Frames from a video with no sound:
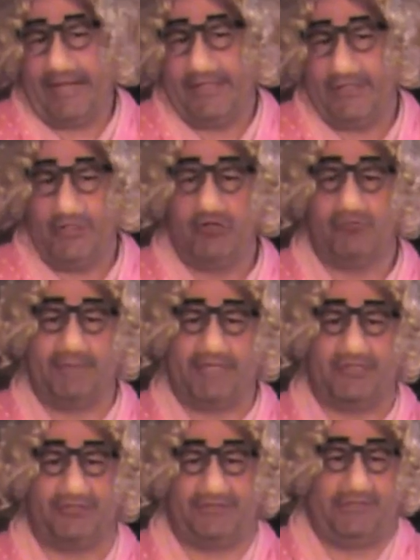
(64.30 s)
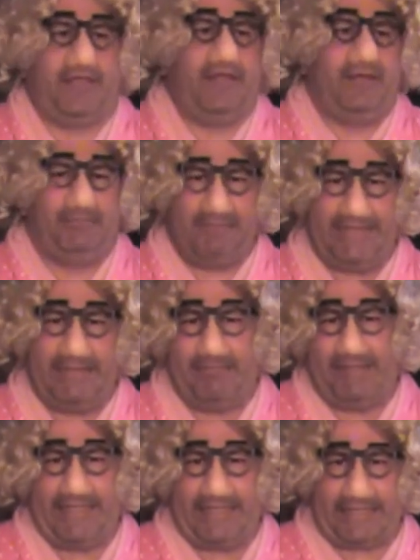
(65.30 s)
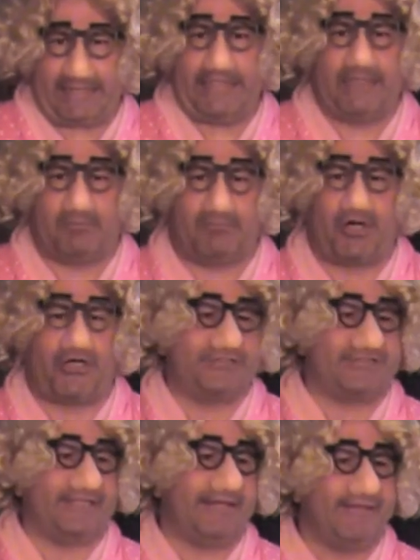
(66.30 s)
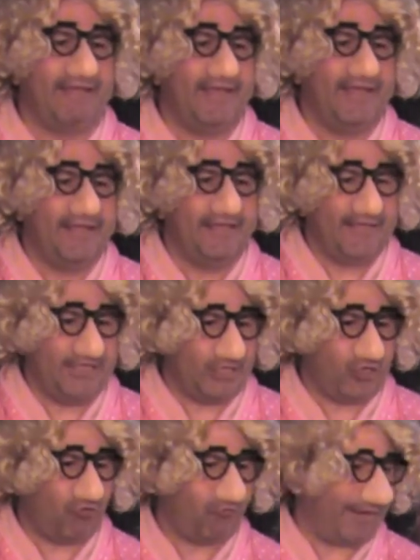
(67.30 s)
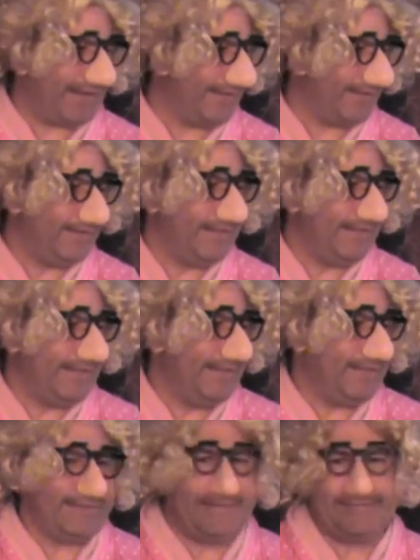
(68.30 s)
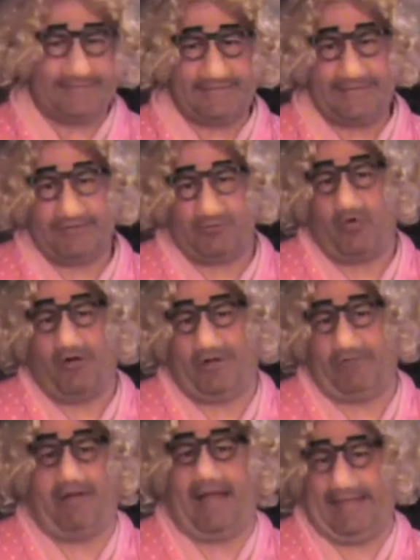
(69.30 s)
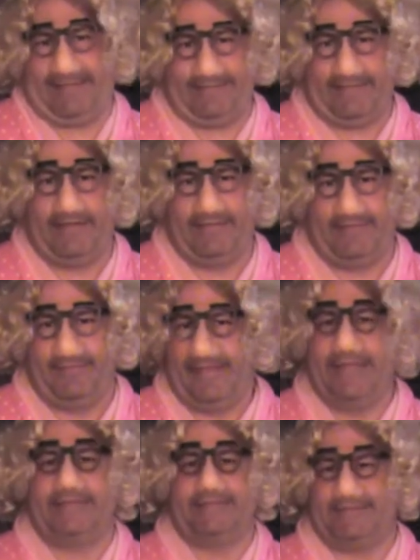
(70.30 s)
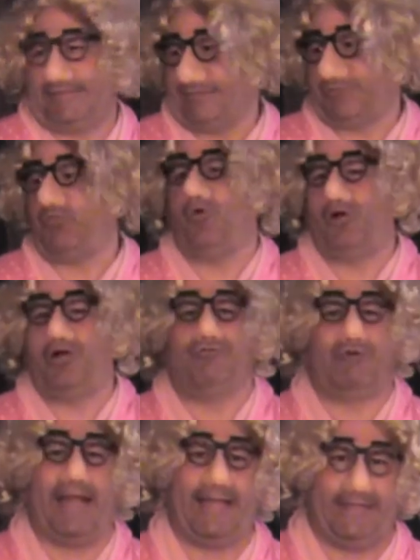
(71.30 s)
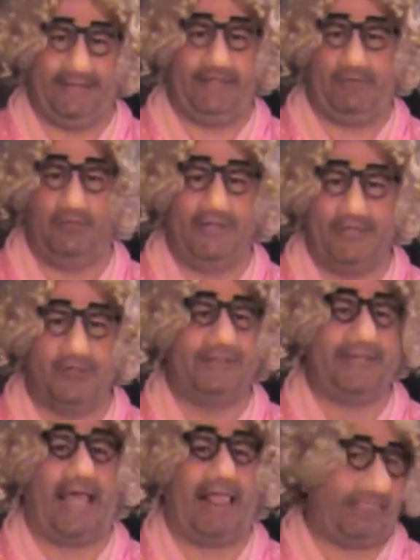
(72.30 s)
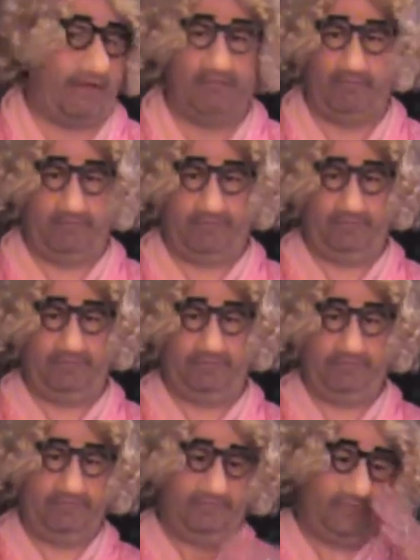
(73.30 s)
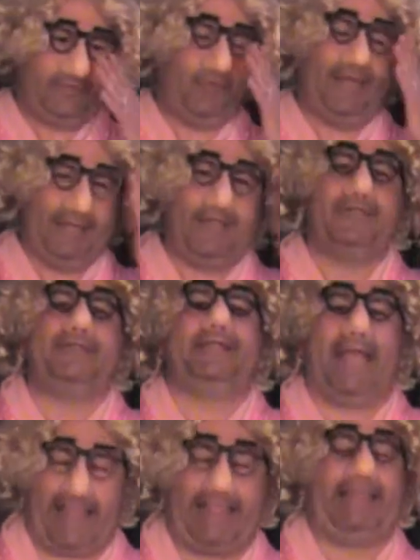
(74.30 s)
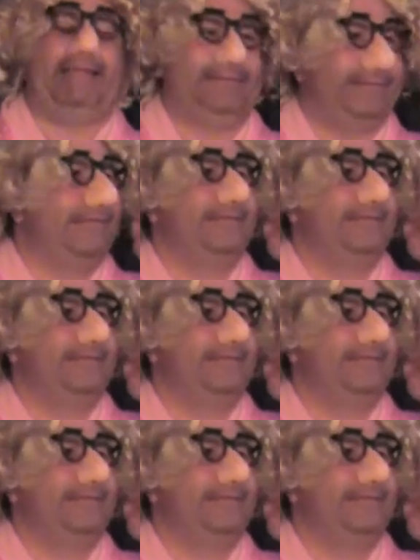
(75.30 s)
kind of knew, because me being a little person, you know, things just weren't right. Things just weren't right. And we could tell. We could tell.